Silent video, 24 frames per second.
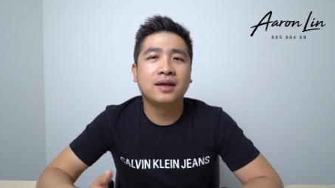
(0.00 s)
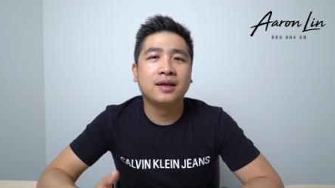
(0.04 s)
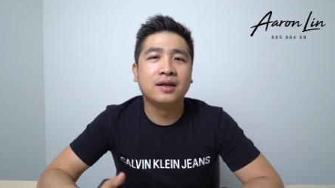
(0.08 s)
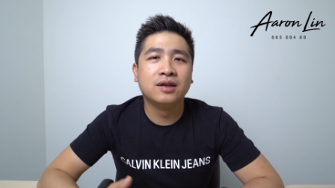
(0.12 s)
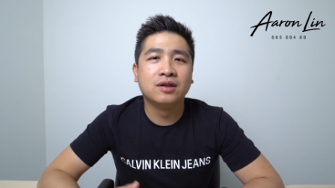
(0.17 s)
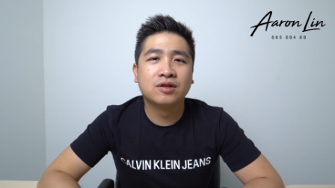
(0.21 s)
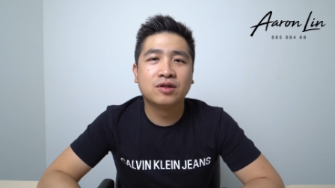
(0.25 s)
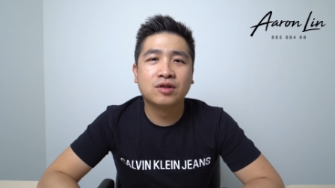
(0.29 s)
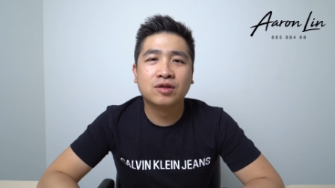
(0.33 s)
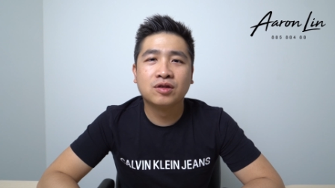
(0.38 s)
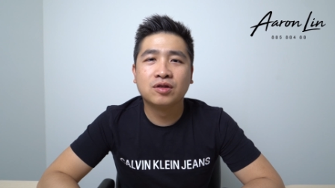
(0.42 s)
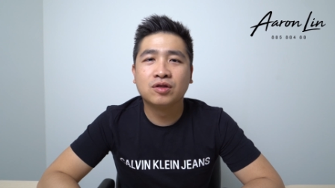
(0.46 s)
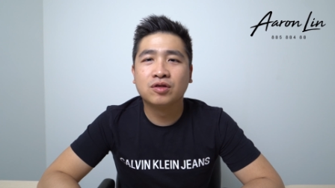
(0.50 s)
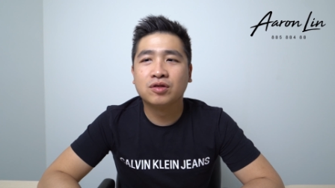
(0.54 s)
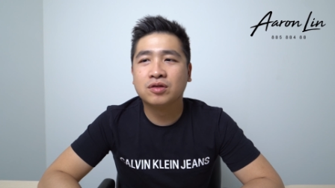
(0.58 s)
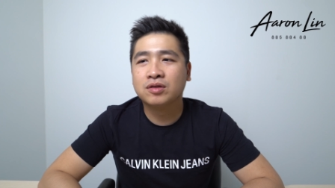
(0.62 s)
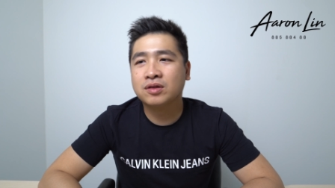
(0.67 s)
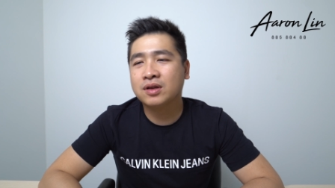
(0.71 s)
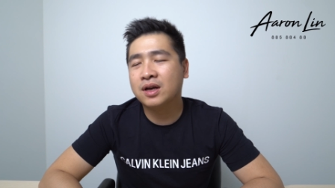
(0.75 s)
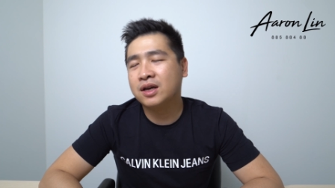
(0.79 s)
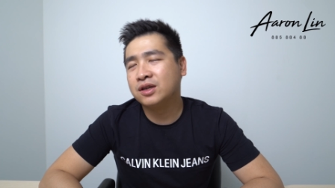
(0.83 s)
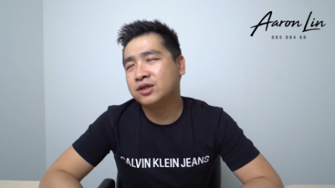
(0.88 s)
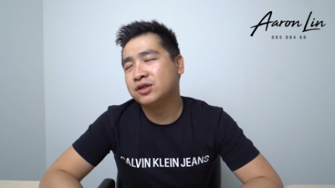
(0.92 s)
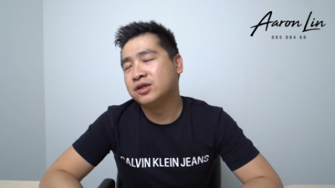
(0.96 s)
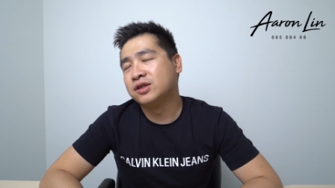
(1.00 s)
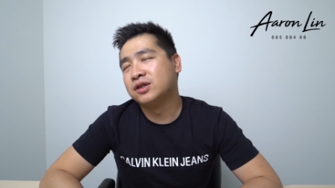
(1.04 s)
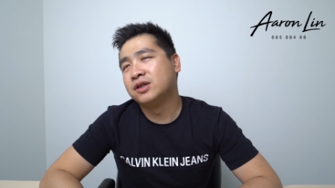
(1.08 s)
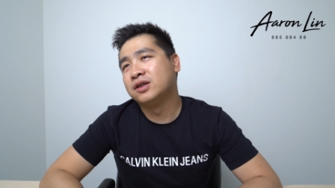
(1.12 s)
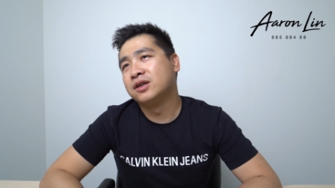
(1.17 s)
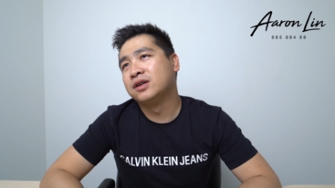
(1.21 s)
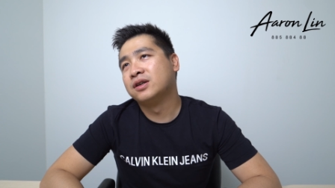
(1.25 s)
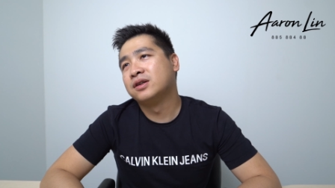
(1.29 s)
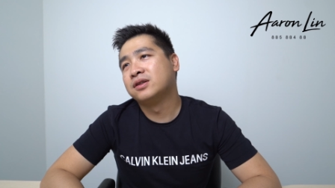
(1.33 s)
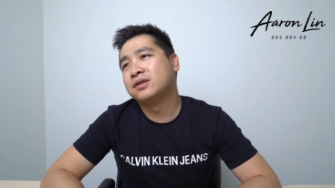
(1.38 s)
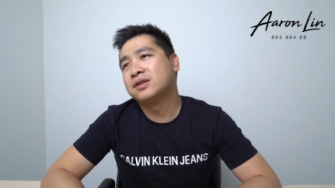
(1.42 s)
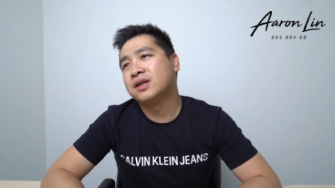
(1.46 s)
is such
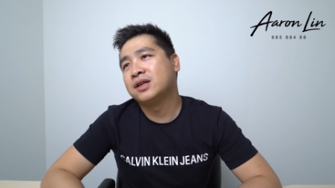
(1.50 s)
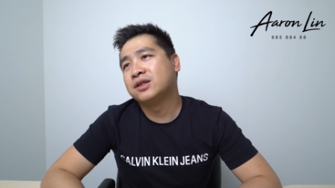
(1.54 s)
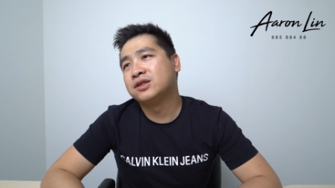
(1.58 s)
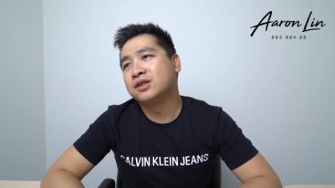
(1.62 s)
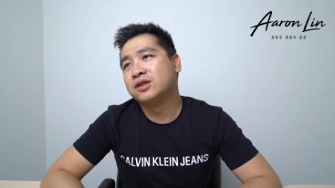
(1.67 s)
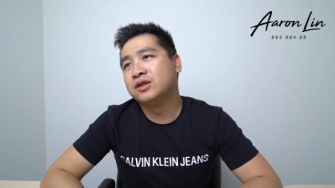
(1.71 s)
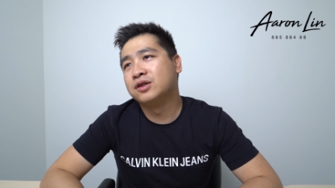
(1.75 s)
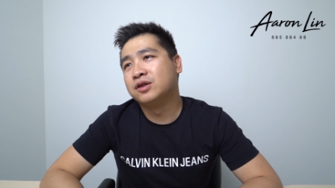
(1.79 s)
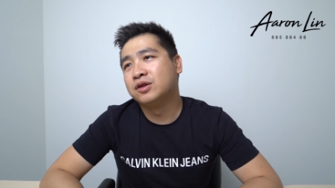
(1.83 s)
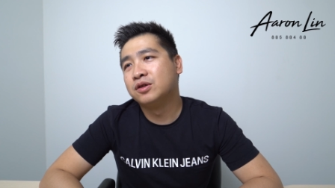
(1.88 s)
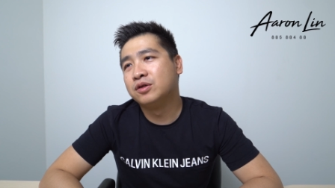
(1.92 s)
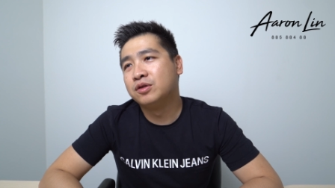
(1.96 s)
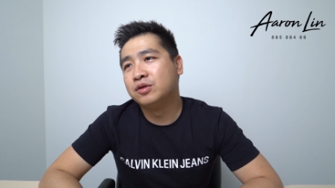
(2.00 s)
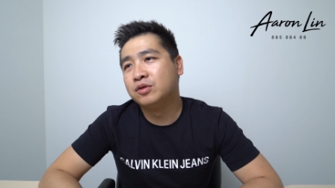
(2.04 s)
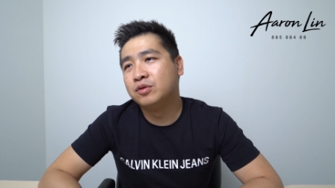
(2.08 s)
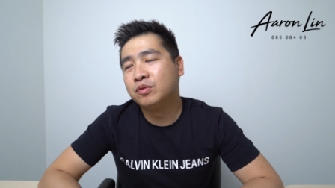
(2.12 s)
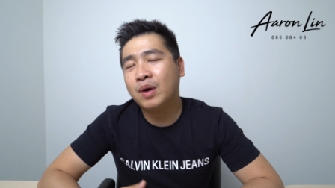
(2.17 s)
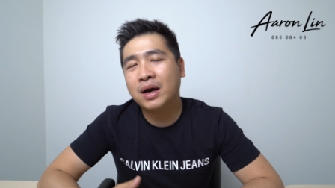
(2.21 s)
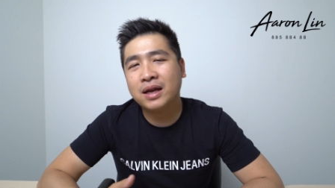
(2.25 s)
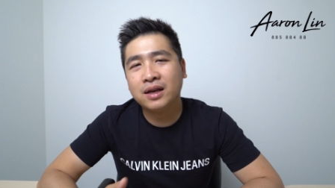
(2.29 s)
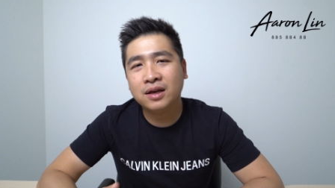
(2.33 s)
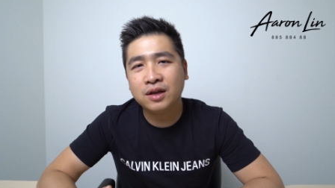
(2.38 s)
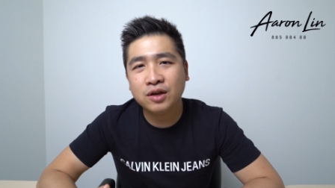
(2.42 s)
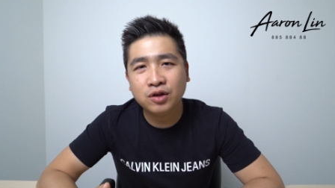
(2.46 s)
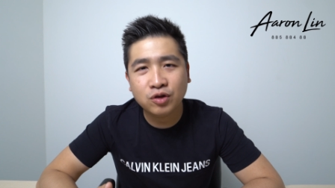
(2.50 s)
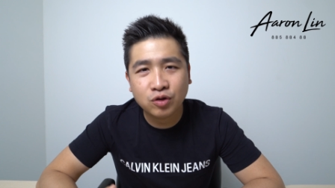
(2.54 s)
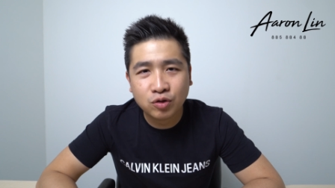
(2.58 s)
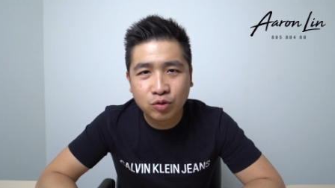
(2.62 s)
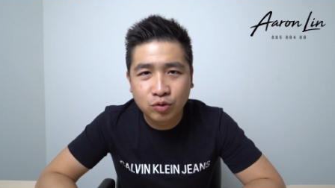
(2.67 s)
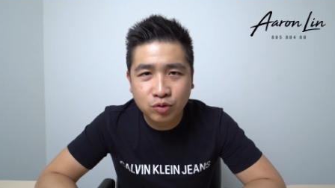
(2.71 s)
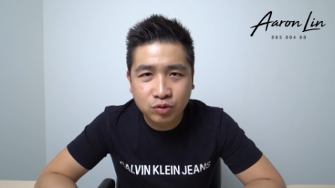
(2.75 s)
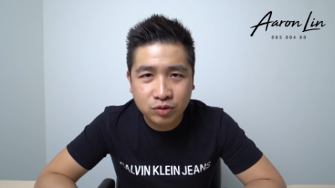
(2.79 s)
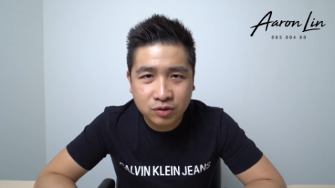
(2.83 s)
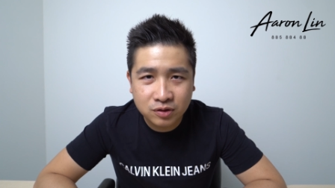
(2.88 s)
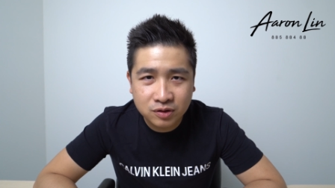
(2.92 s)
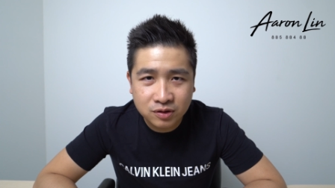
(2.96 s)
a widely
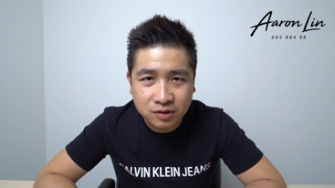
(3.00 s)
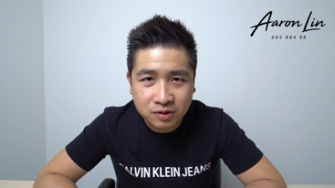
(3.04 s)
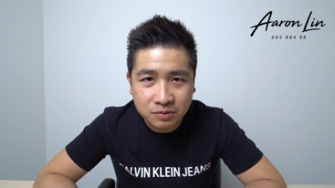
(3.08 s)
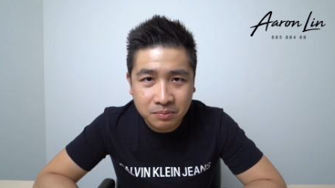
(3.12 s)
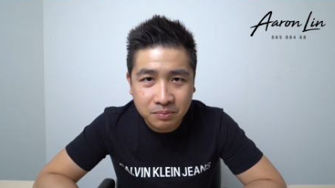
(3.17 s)
used